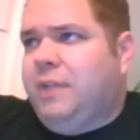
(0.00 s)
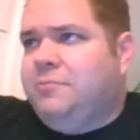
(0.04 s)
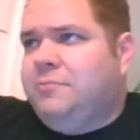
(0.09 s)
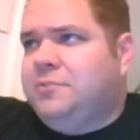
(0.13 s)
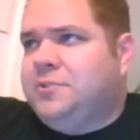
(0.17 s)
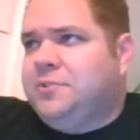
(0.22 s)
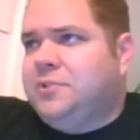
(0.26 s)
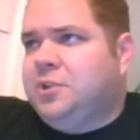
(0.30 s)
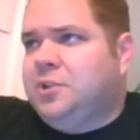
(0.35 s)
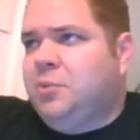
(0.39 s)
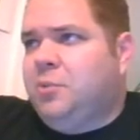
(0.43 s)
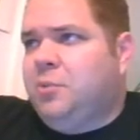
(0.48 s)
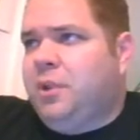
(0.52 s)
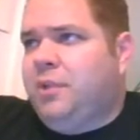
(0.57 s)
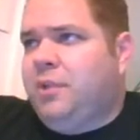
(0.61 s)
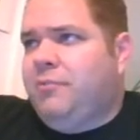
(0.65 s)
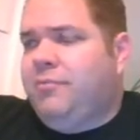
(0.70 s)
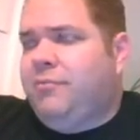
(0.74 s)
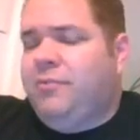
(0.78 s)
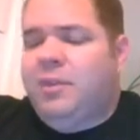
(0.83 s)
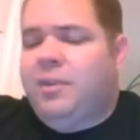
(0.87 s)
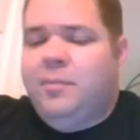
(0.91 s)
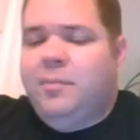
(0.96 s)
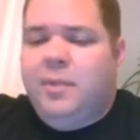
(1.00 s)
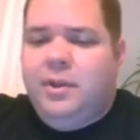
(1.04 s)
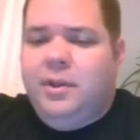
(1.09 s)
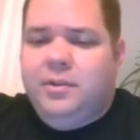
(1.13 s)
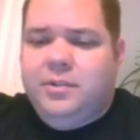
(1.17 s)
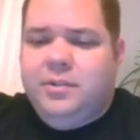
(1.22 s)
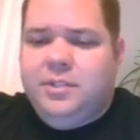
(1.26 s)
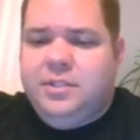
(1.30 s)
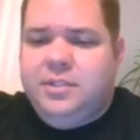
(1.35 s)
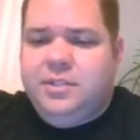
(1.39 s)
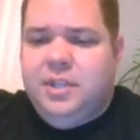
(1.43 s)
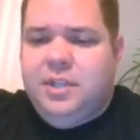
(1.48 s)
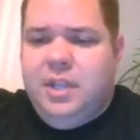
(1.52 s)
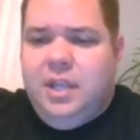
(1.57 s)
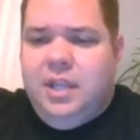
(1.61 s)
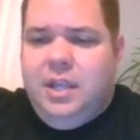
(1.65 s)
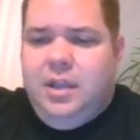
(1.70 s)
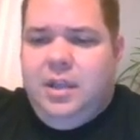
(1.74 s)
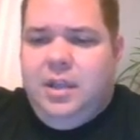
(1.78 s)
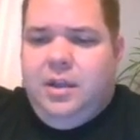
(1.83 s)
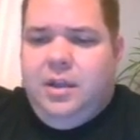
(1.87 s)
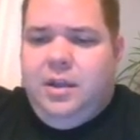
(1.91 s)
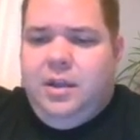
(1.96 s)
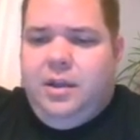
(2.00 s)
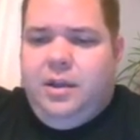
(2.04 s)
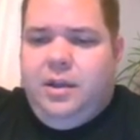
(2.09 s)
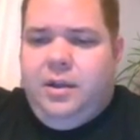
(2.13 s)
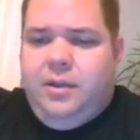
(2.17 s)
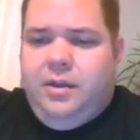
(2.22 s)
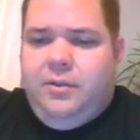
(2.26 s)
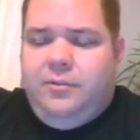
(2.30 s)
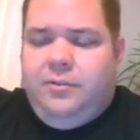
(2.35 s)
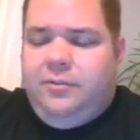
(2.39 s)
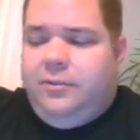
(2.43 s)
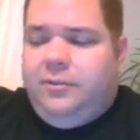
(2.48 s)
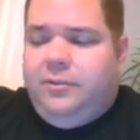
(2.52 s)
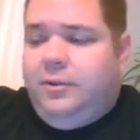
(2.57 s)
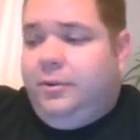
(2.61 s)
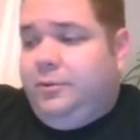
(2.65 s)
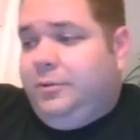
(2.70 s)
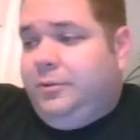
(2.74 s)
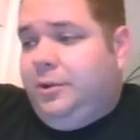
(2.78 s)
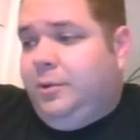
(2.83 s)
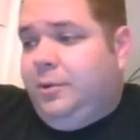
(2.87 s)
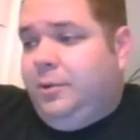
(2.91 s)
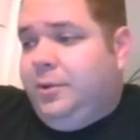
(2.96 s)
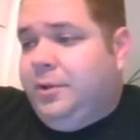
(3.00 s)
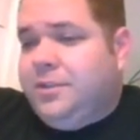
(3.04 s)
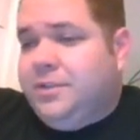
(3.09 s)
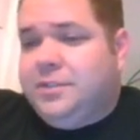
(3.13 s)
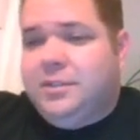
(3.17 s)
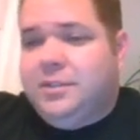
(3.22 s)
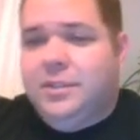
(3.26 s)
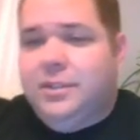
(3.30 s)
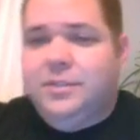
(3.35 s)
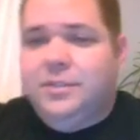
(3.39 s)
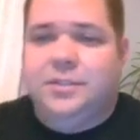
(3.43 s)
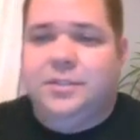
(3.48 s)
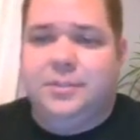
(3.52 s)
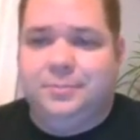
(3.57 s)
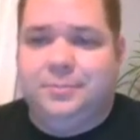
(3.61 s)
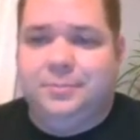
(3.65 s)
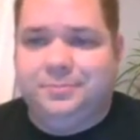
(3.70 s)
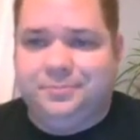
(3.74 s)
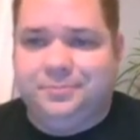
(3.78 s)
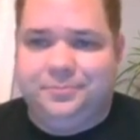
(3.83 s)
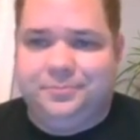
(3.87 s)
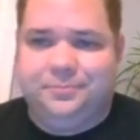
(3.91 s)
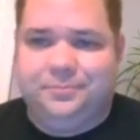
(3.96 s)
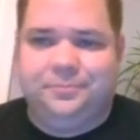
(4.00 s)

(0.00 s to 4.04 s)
why I have so many females. Anyways, that's